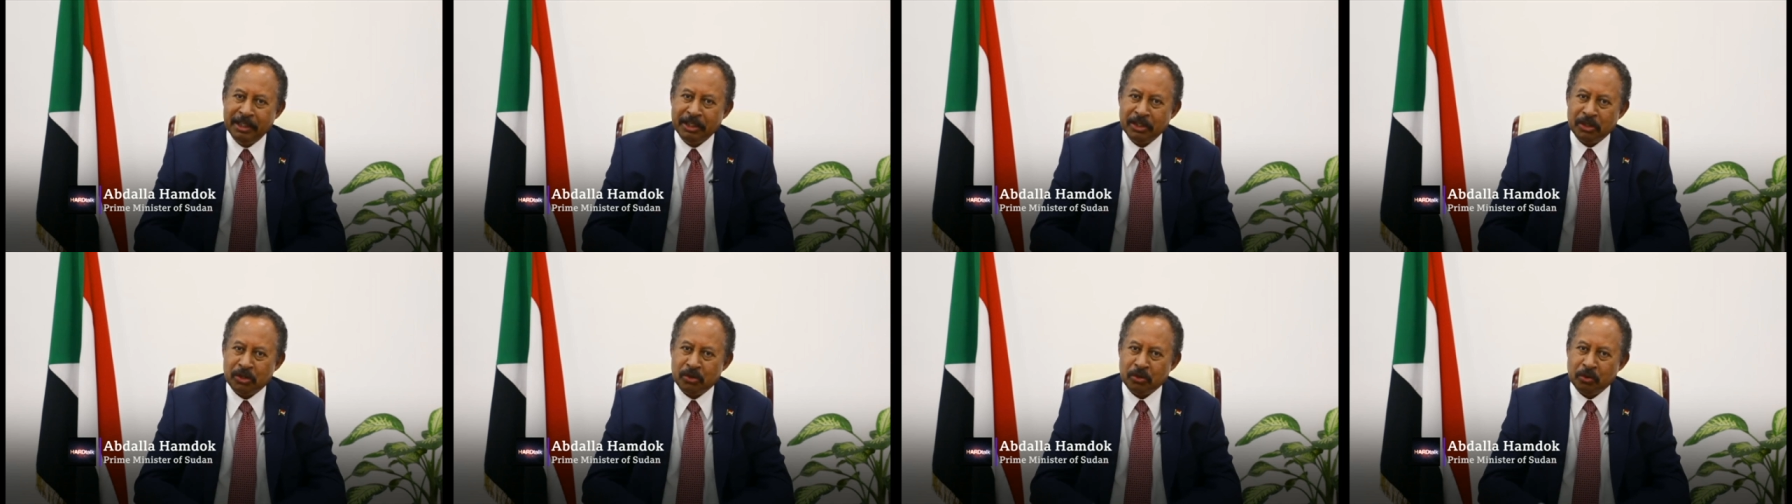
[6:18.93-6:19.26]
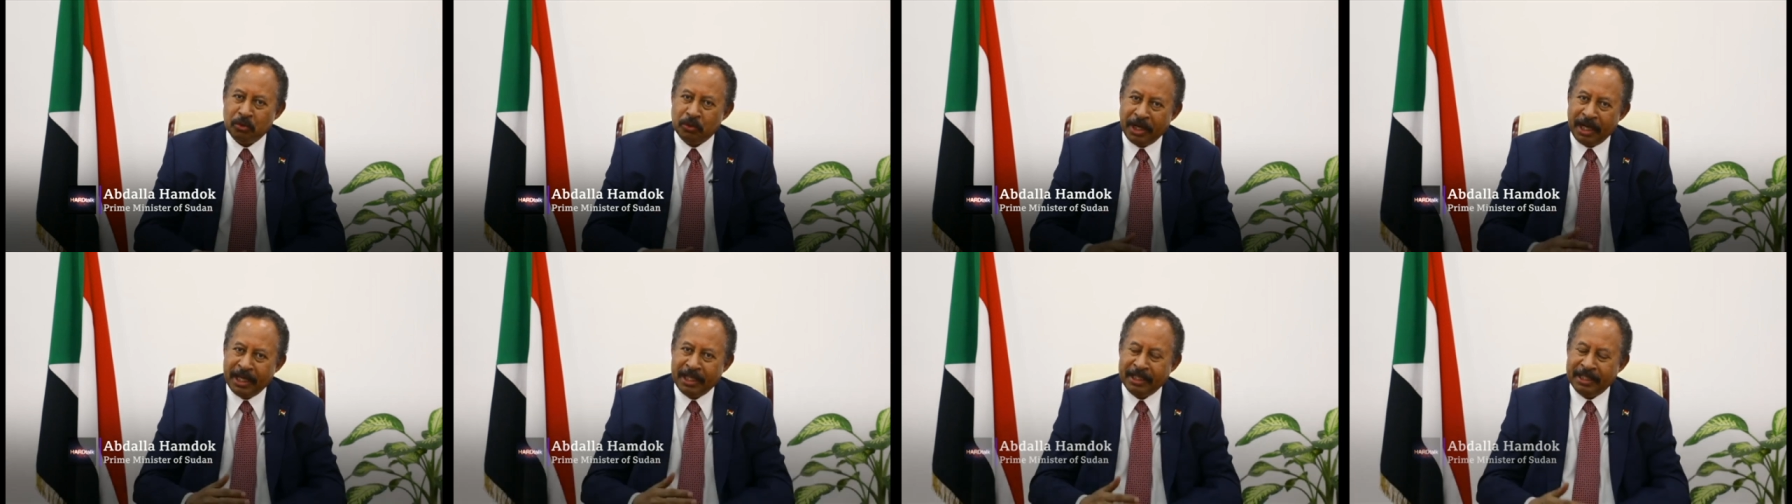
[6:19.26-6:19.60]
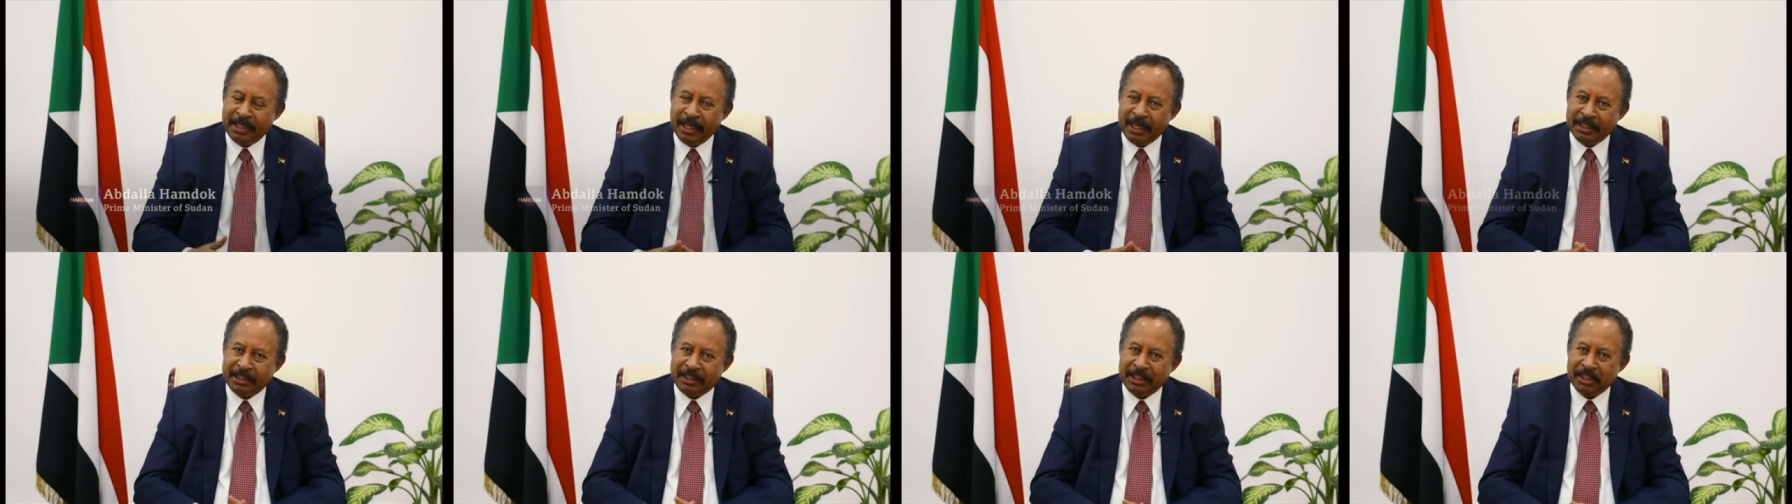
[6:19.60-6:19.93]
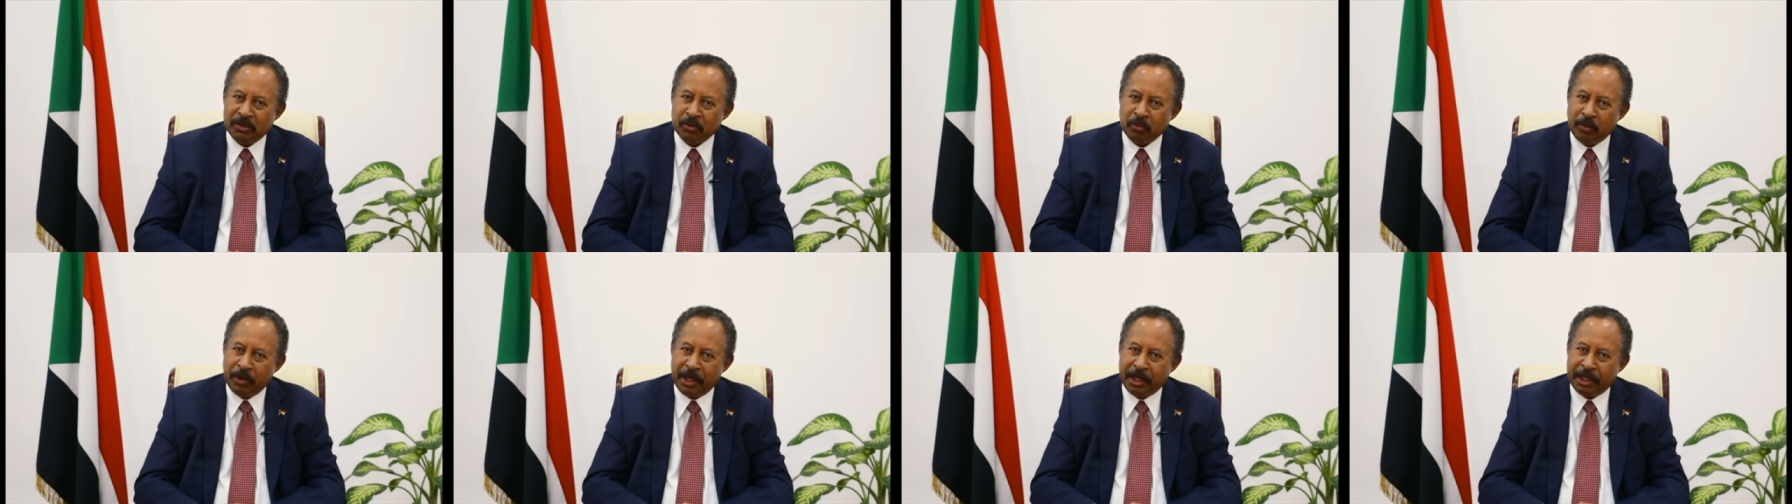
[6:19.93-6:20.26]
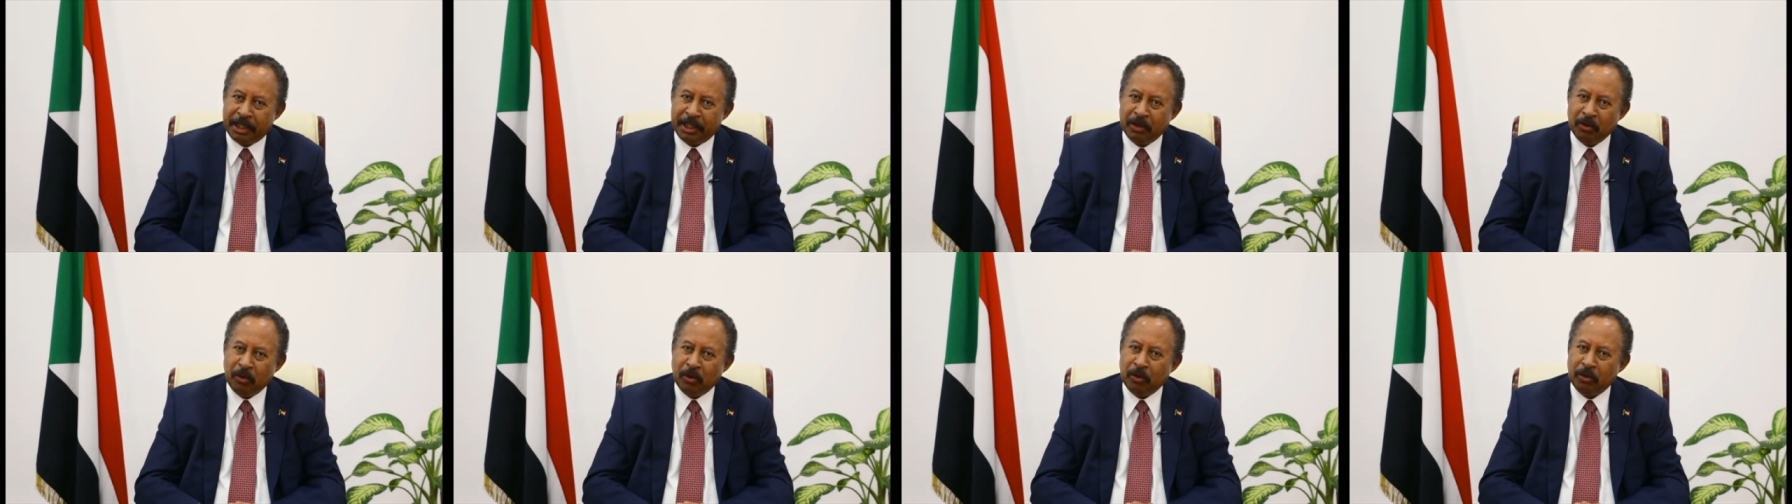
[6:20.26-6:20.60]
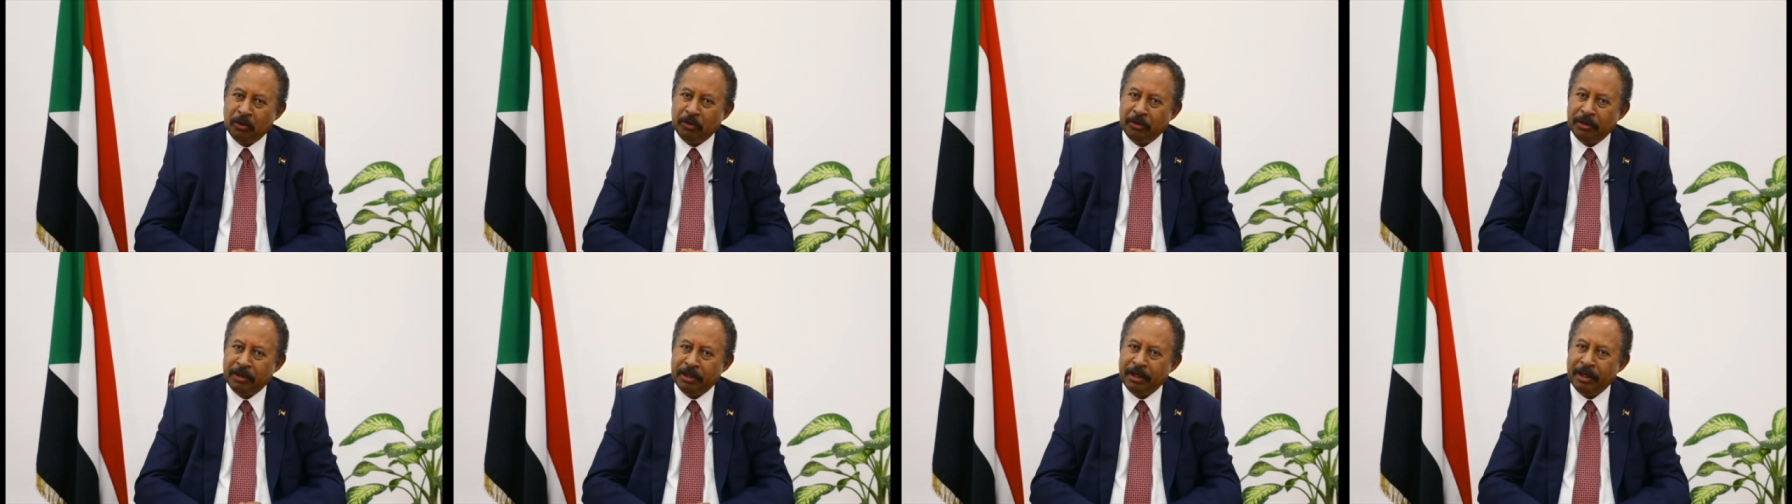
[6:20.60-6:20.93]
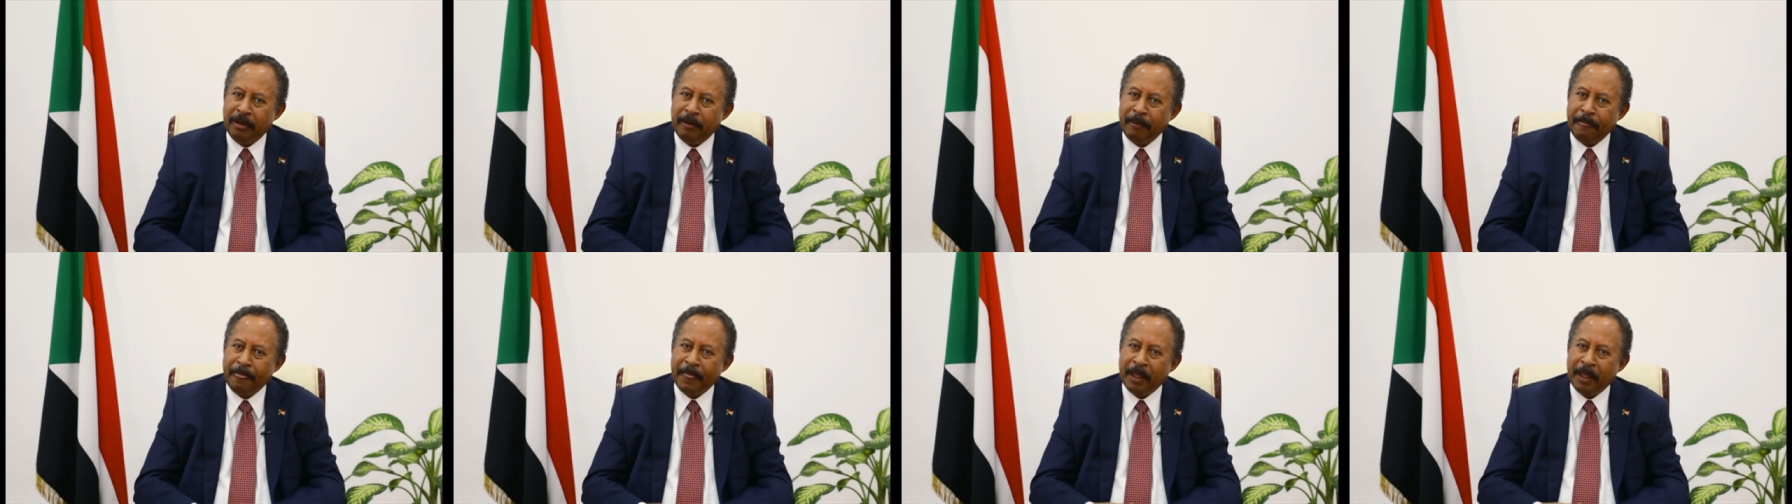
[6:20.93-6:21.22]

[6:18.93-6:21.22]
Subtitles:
Sudan that is working on